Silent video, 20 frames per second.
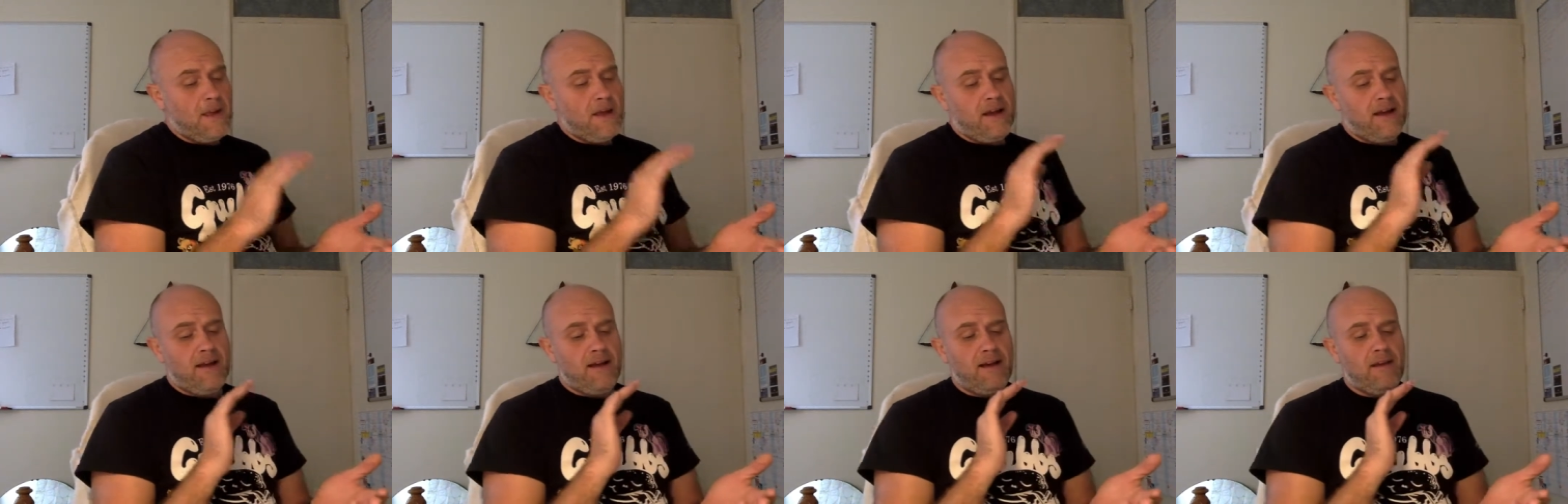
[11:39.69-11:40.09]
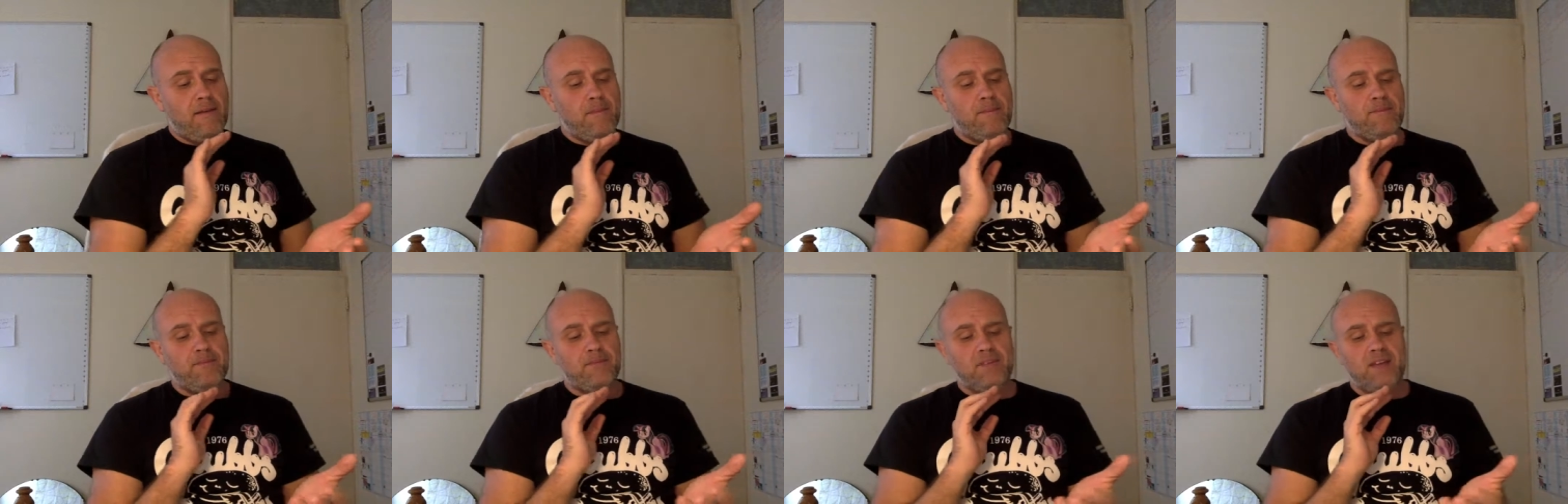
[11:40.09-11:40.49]

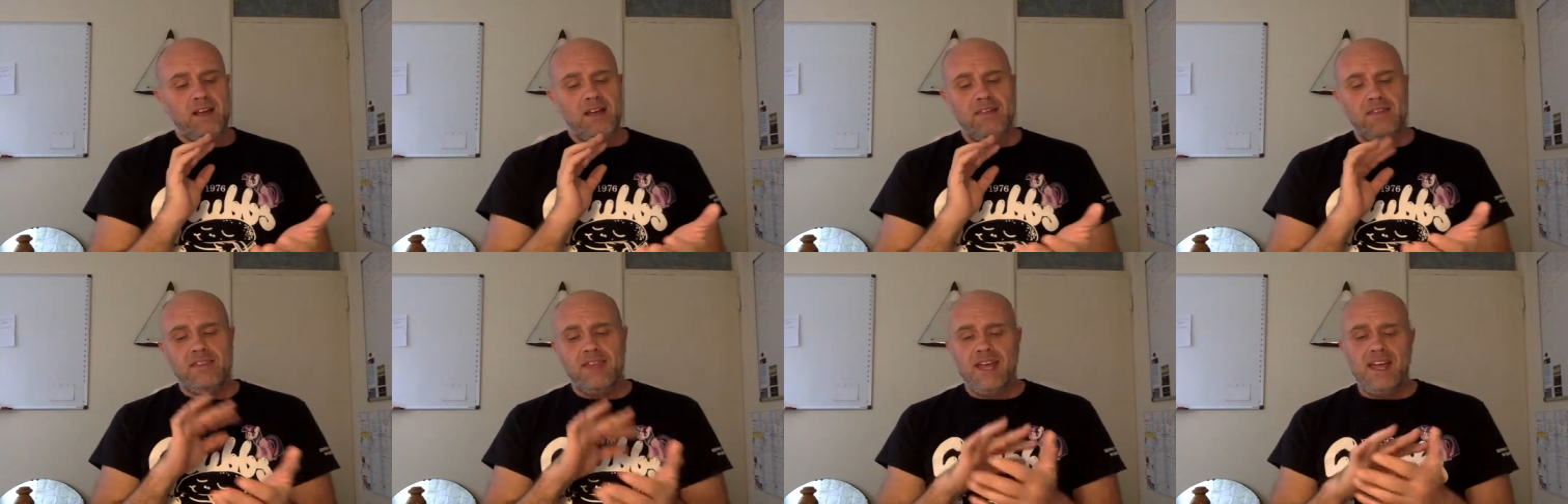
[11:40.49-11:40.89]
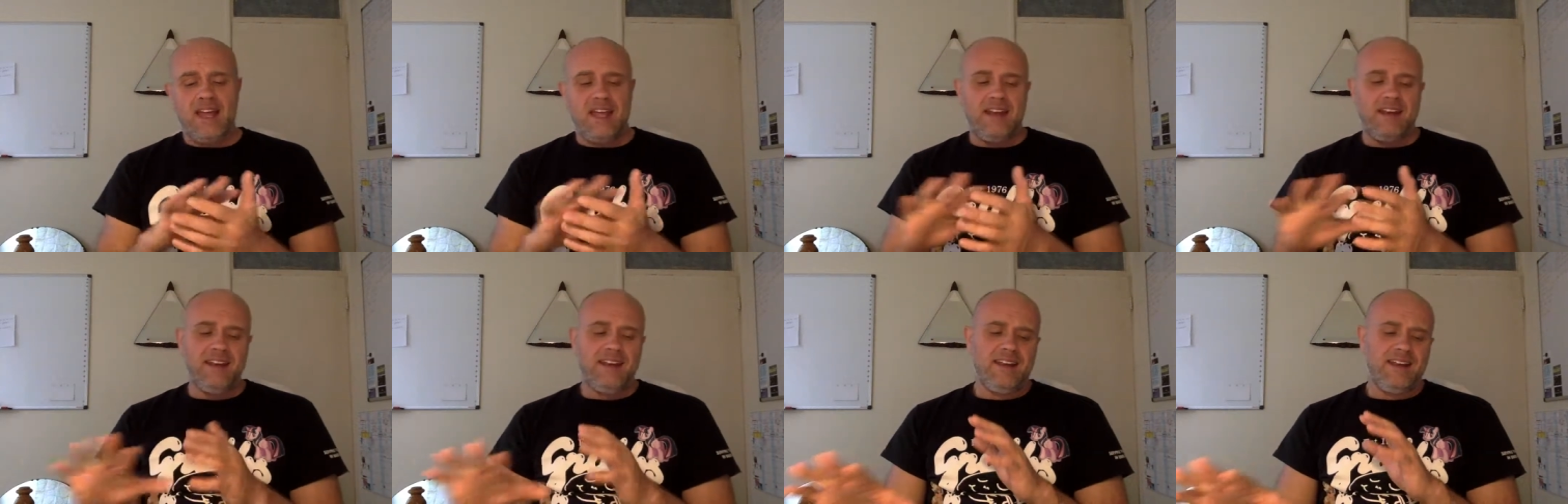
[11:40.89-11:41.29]
um, and
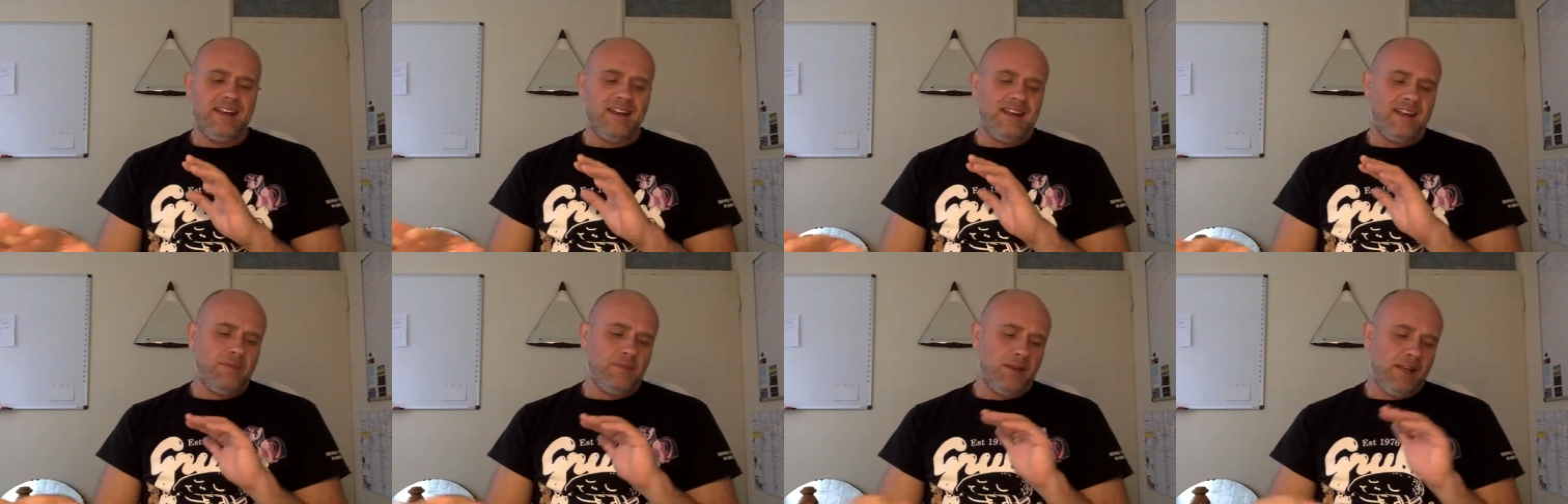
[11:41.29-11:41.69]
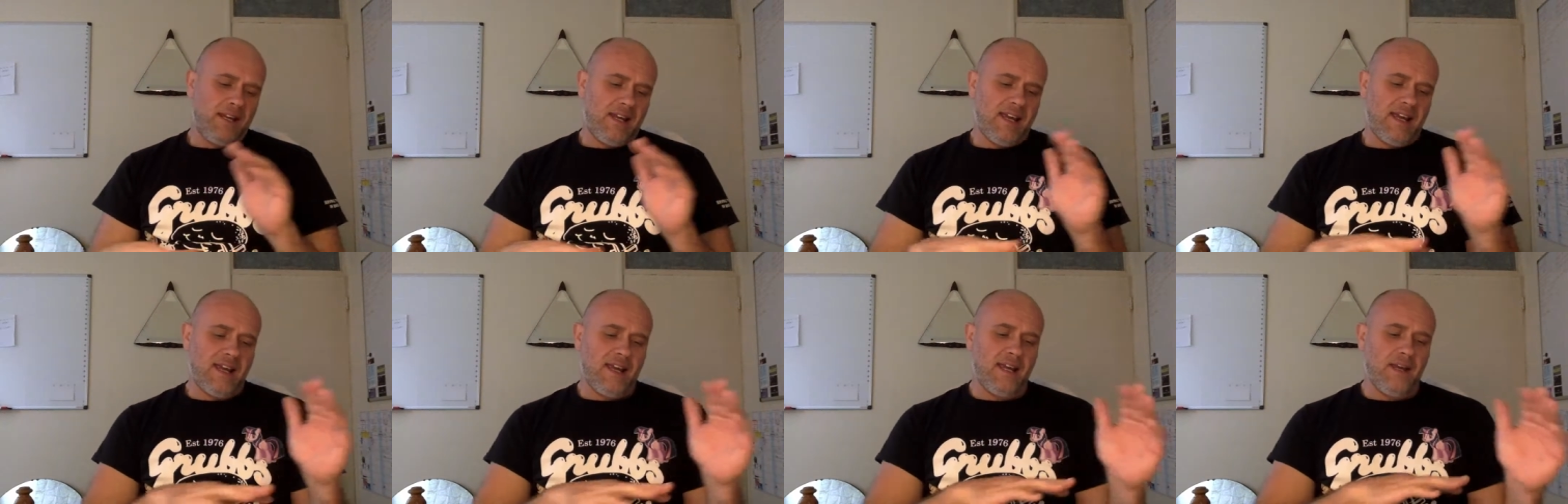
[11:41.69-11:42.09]
then it
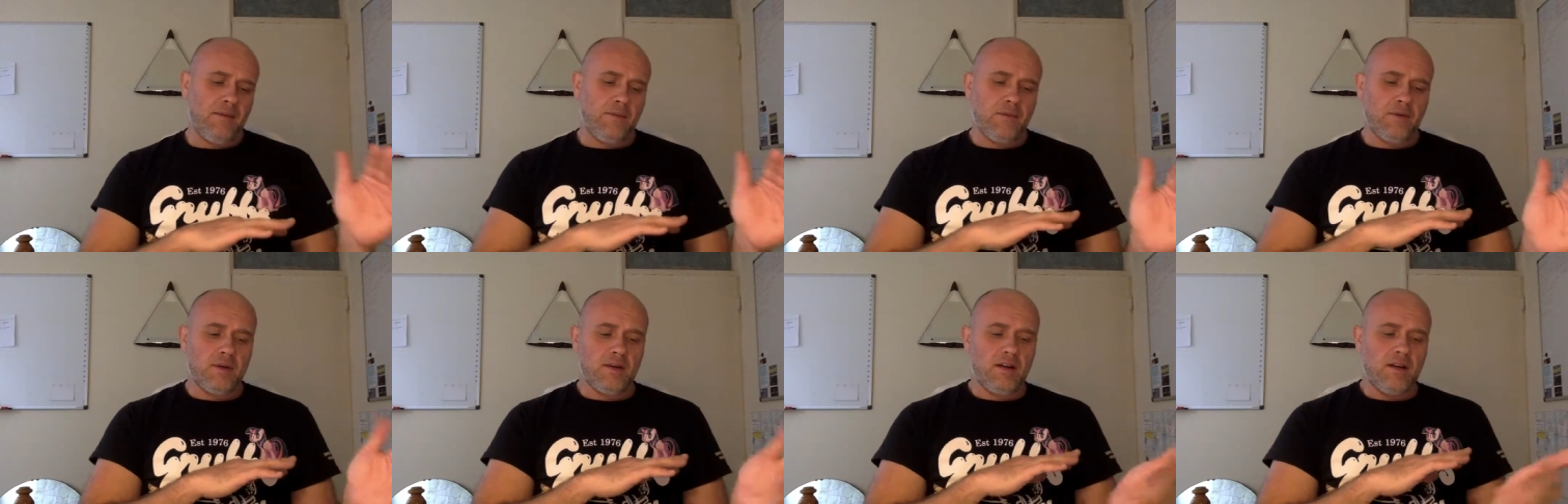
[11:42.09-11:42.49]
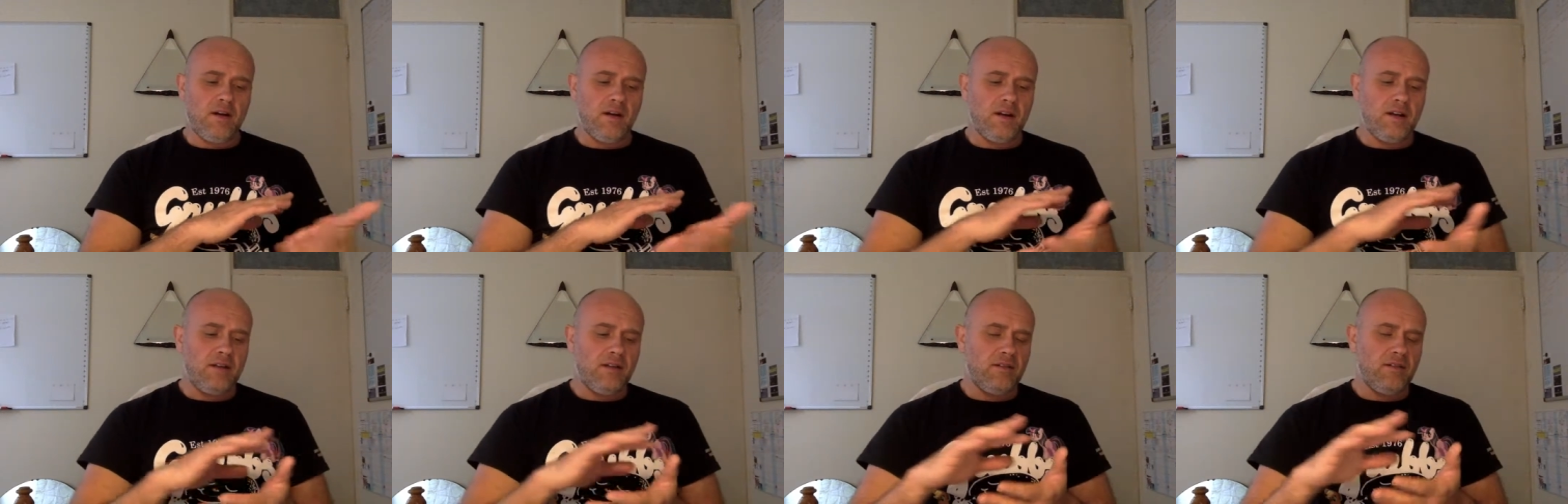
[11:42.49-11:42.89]
became
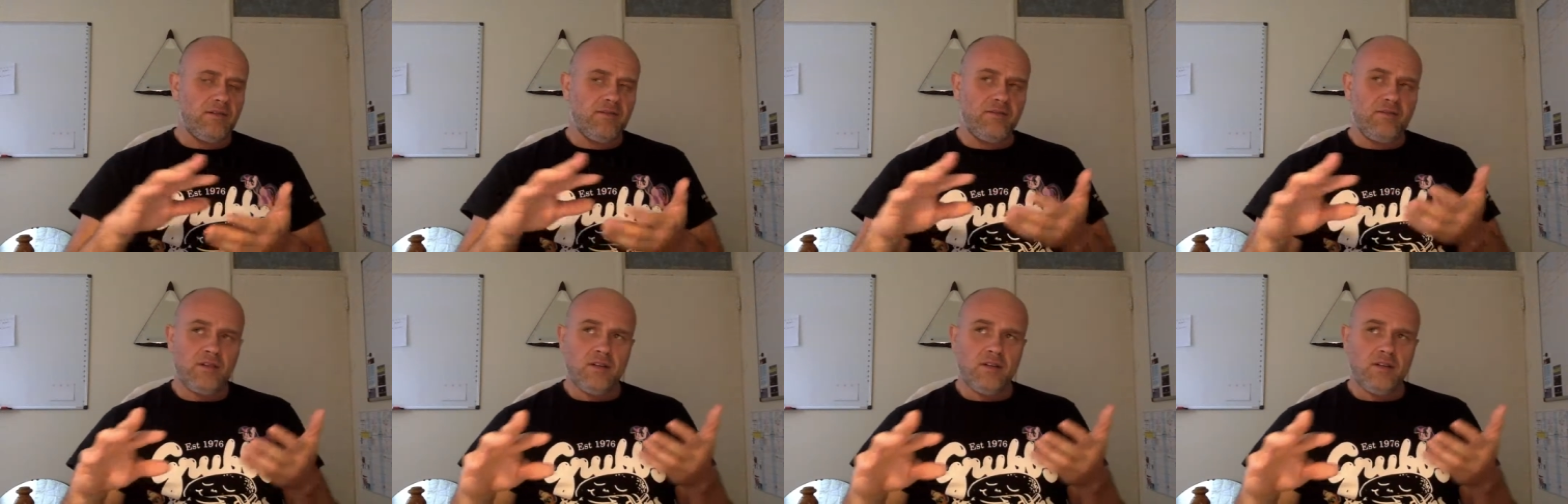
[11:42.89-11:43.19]
kind of